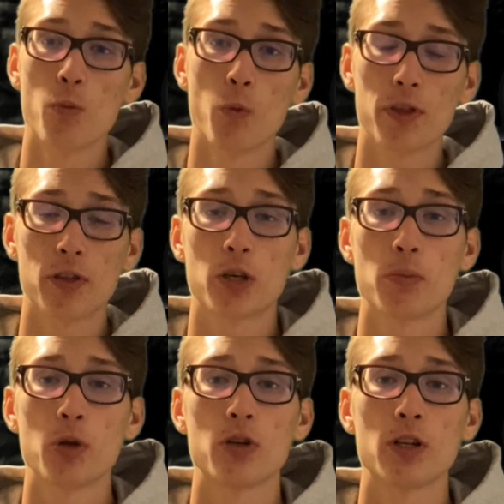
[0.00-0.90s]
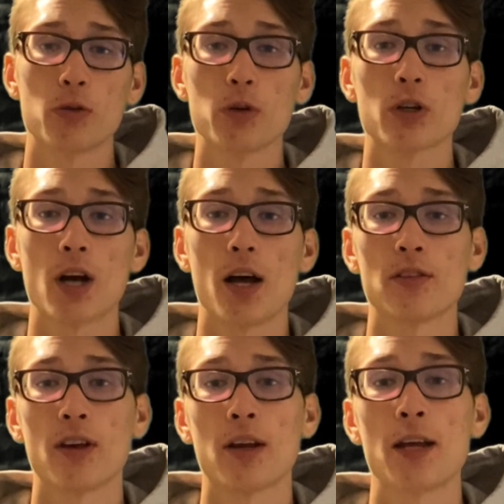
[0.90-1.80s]
with the community through your
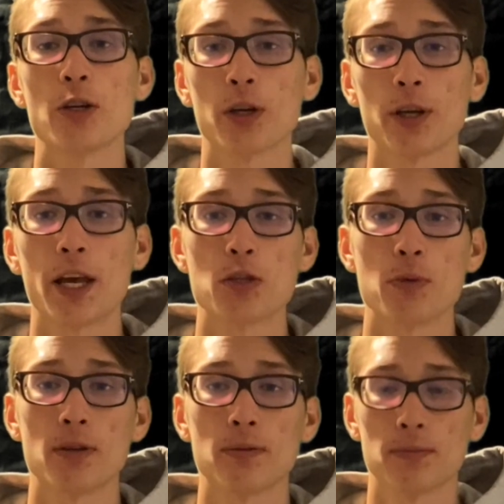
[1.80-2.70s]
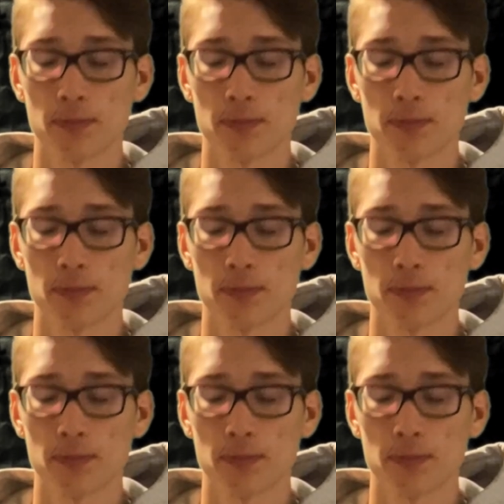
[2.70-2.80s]
content and your engagement.